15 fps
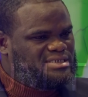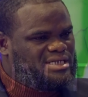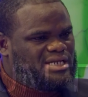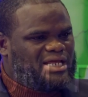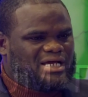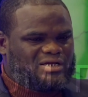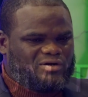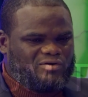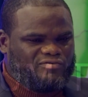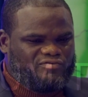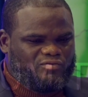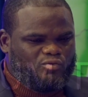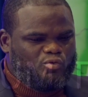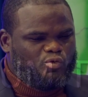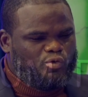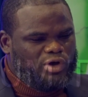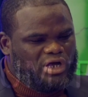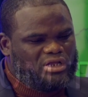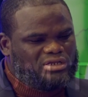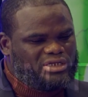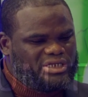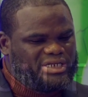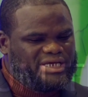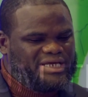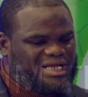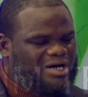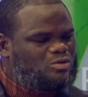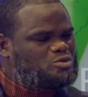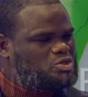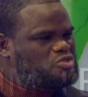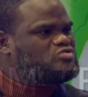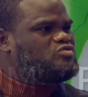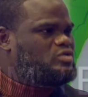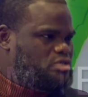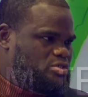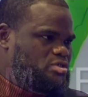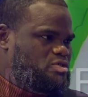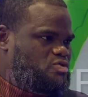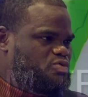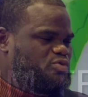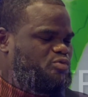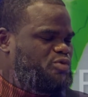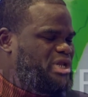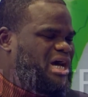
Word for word: the lack of well laid out structures with,